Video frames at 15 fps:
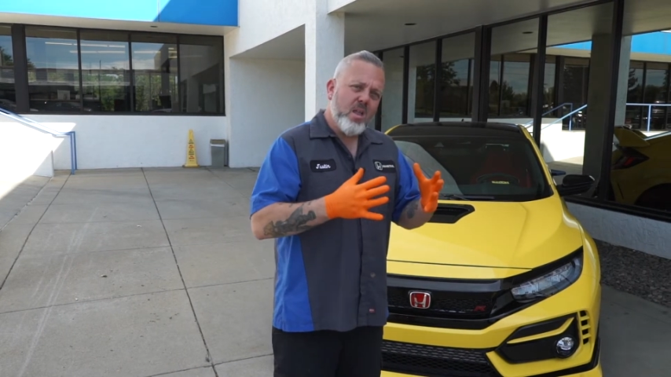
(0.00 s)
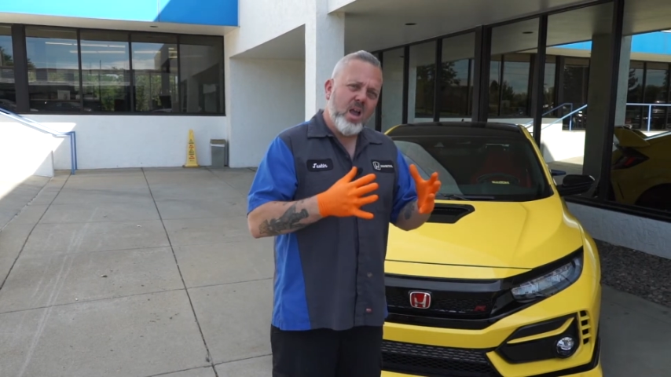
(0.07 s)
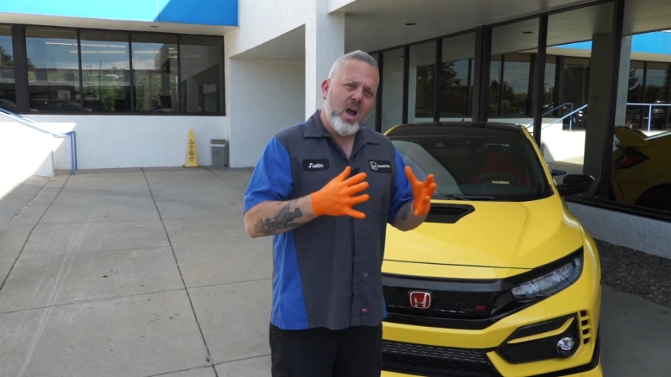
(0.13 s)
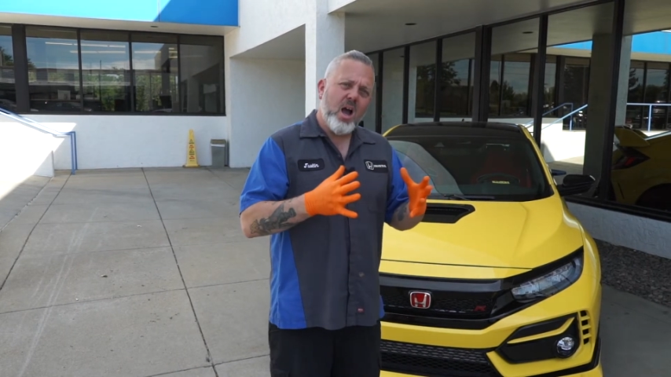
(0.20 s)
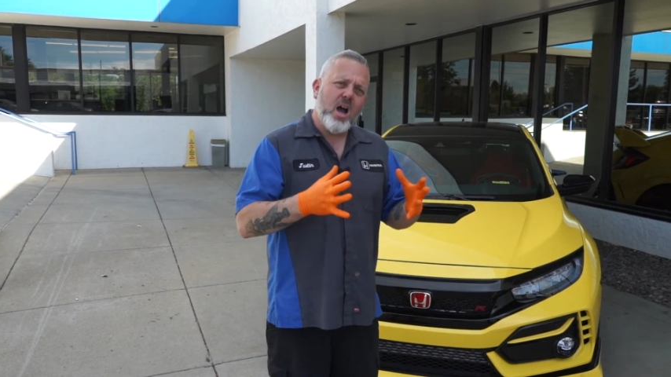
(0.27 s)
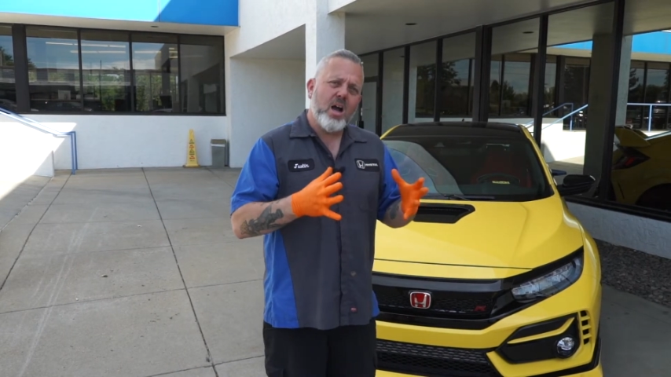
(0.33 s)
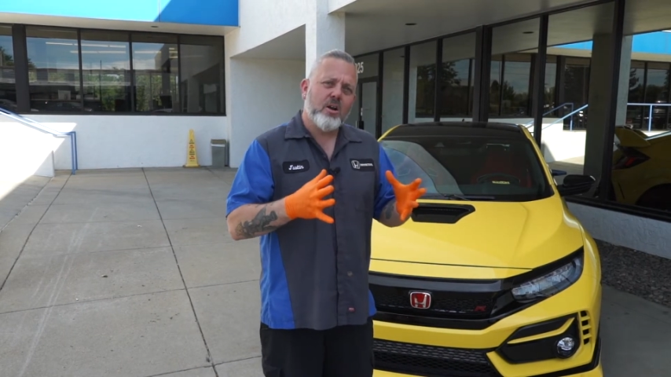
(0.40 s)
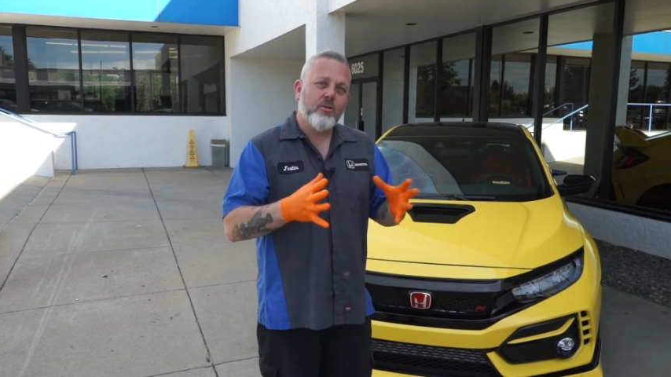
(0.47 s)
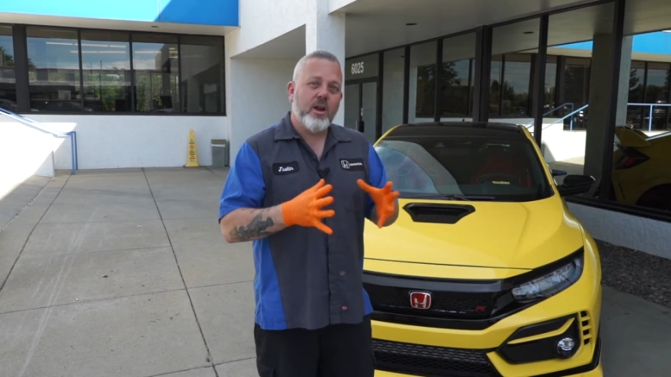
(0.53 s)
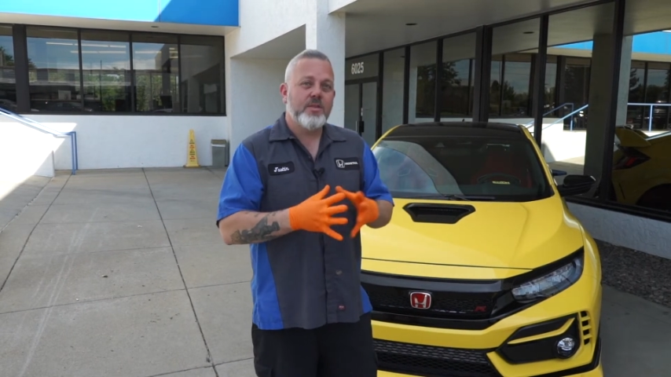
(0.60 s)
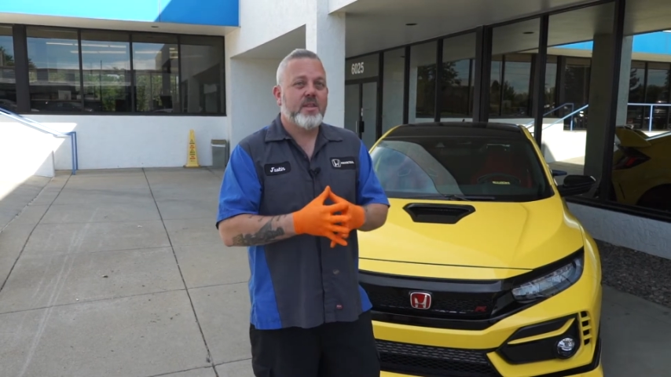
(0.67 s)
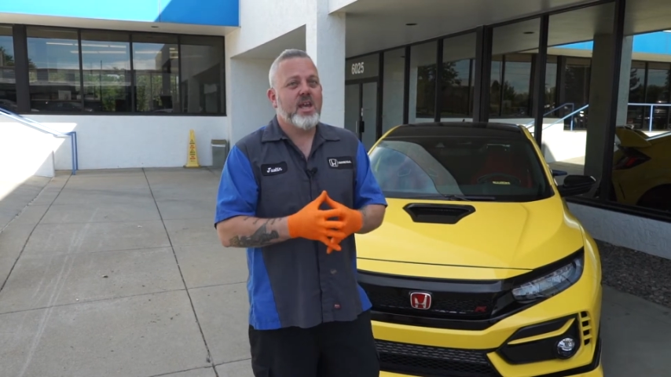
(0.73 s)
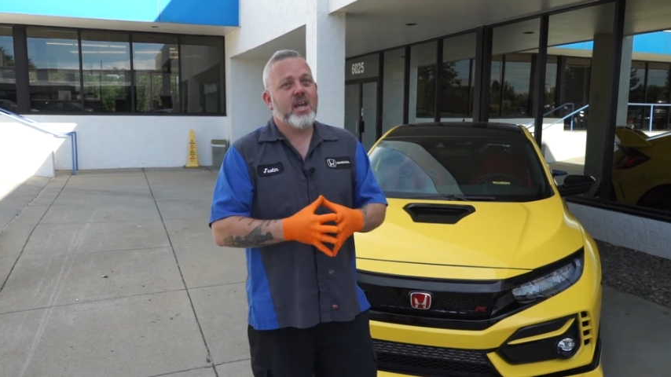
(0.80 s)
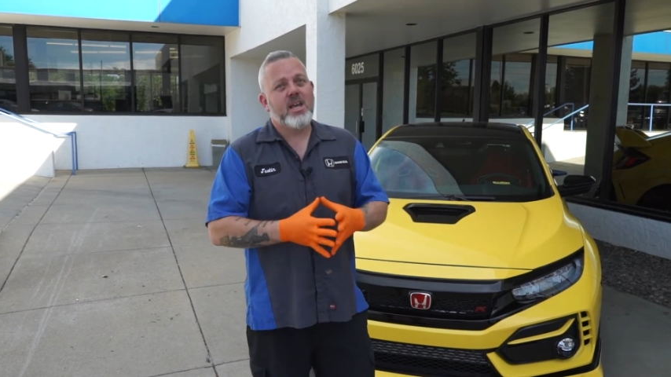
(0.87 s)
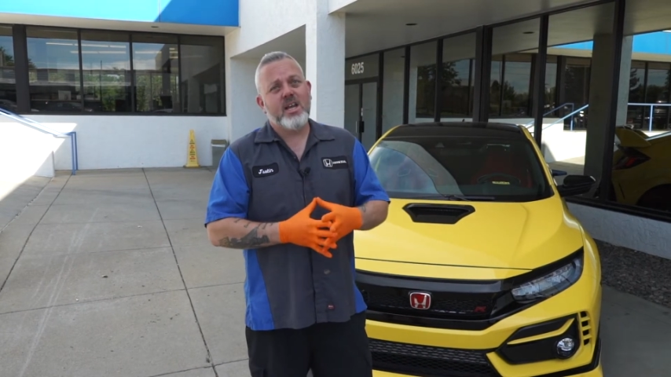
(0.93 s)
a great
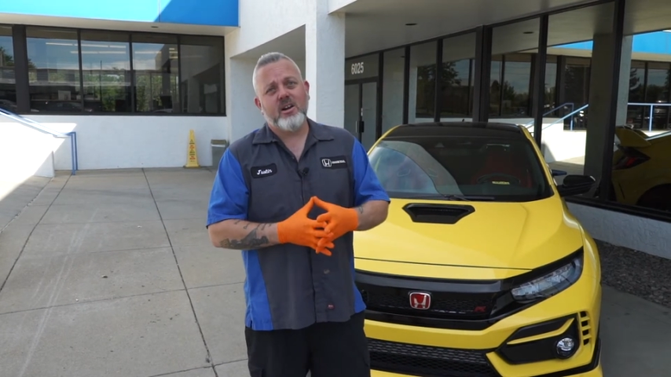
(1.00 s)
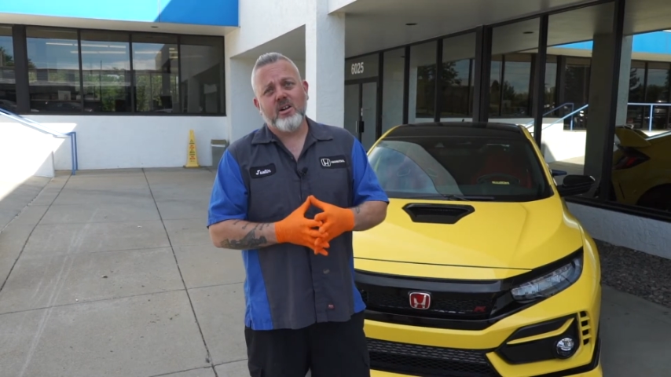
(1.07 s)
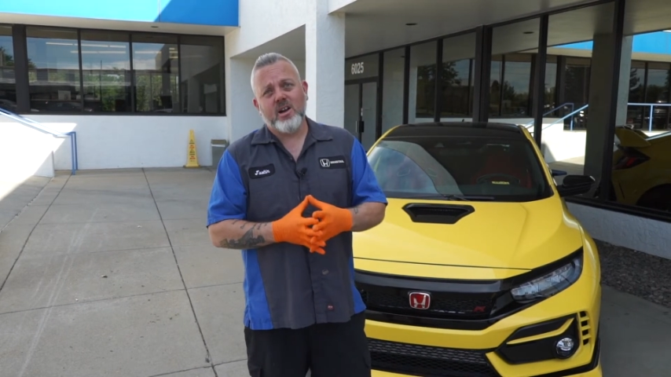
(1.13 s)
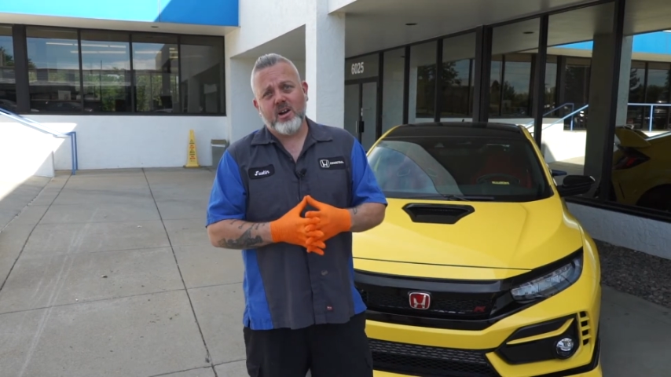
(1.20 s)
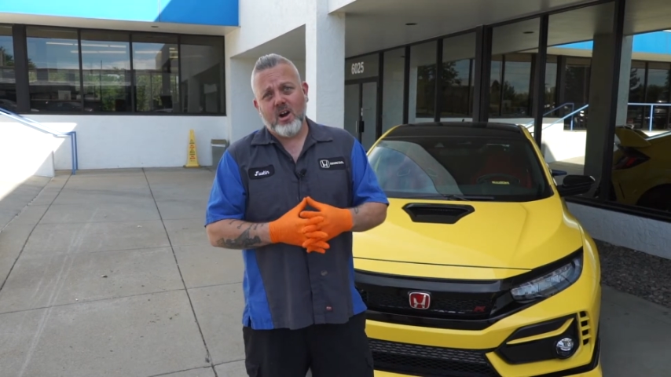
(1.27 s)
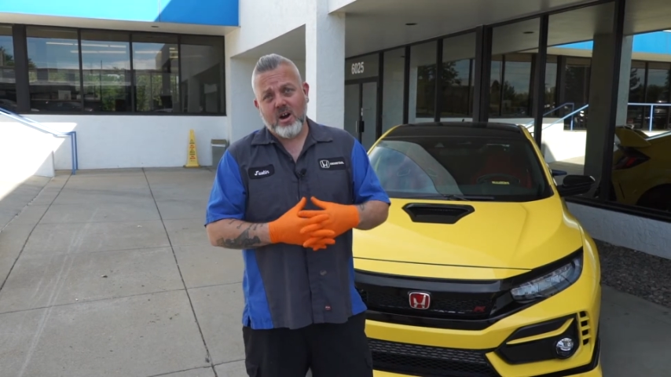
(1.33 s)
thing here at